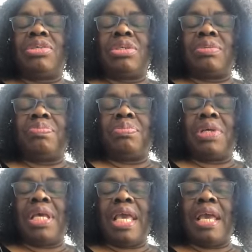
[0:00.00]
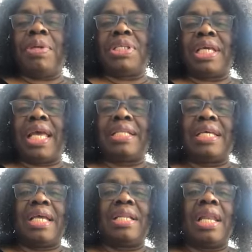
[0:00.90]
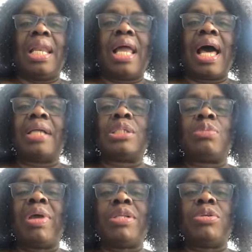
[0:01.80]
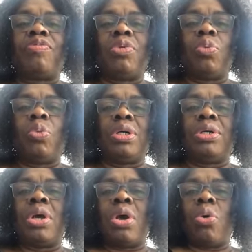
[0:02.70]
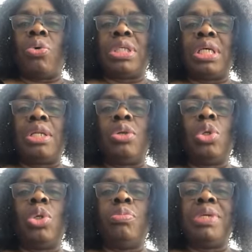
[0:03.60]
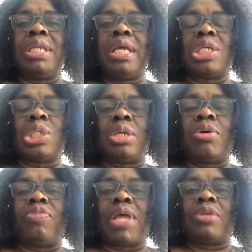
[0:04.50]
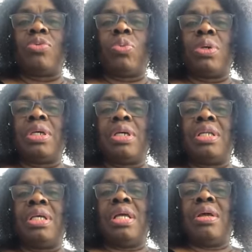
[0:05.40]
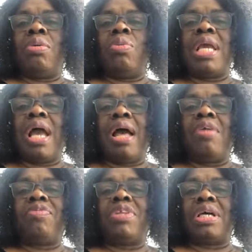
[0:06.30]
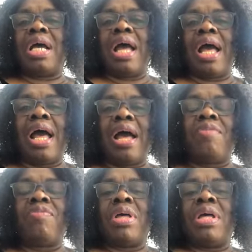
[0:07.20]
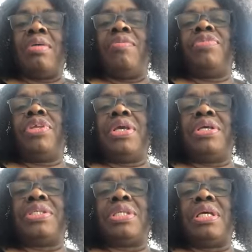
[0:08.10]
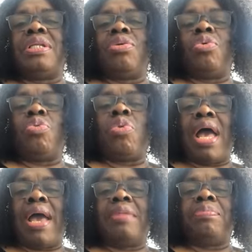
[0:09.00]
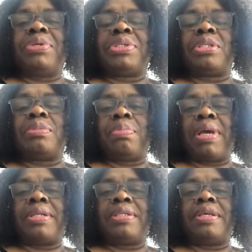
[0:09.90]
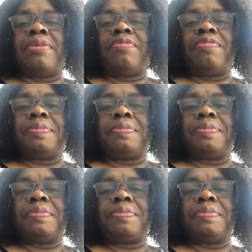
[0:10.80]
to be able to get the enlargement of the word or the illumination of that word. We have to have things in the right perspective.